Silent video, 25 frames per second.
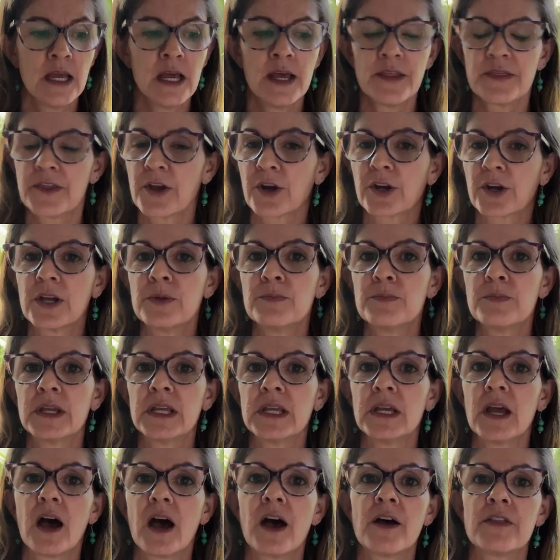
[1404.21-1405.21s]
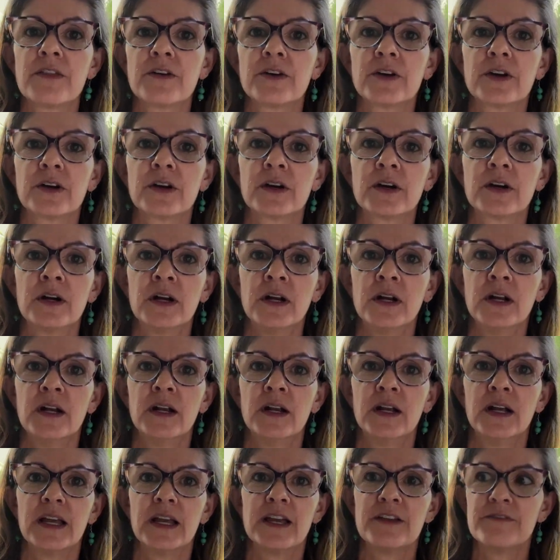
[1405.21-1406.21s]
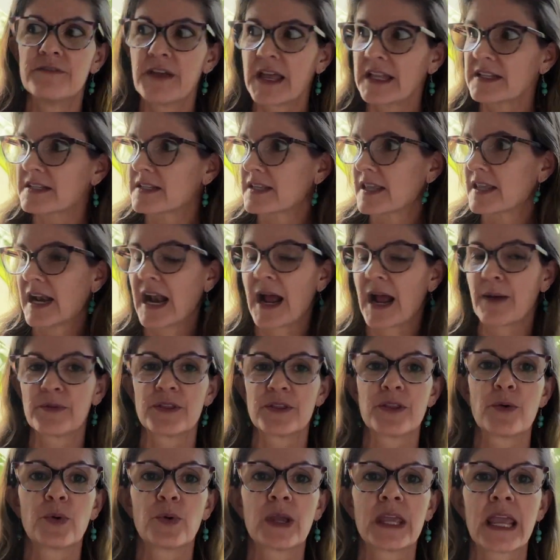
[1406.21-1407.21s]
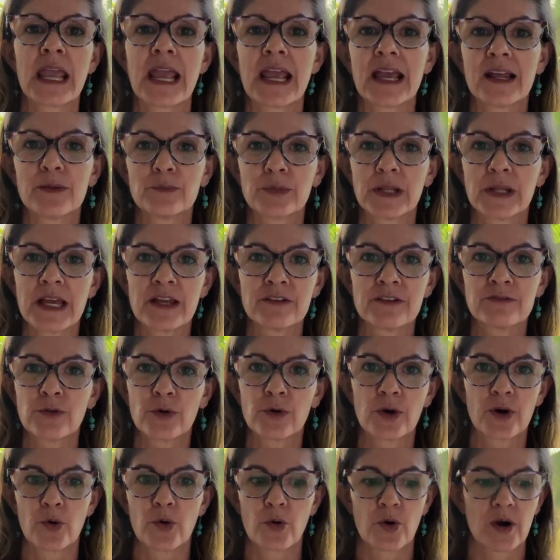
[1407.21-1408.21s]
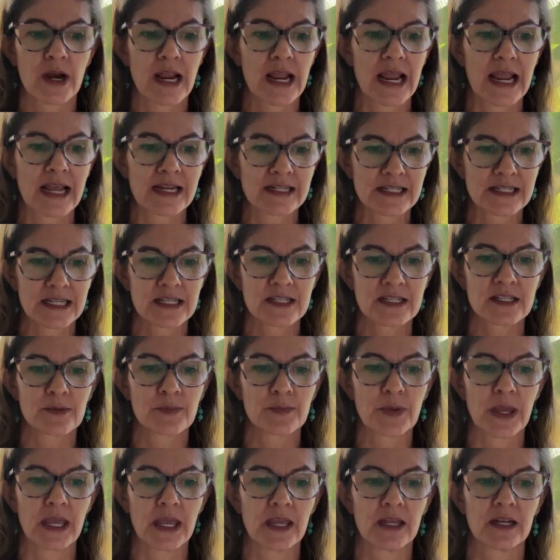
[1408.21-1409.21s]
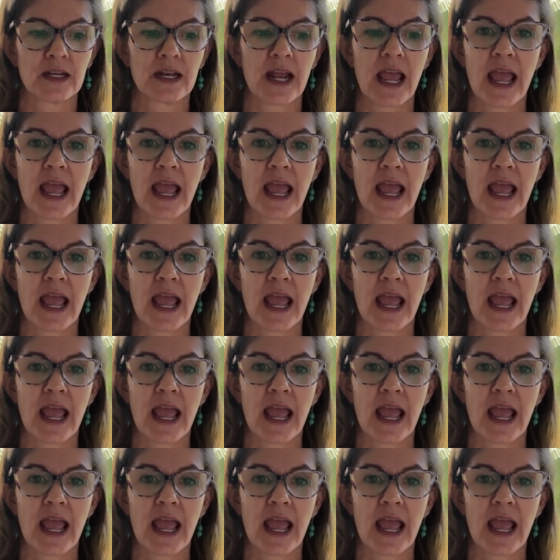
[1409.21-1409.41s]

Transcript: There can be other events that happen that we can't plan for or anticipate.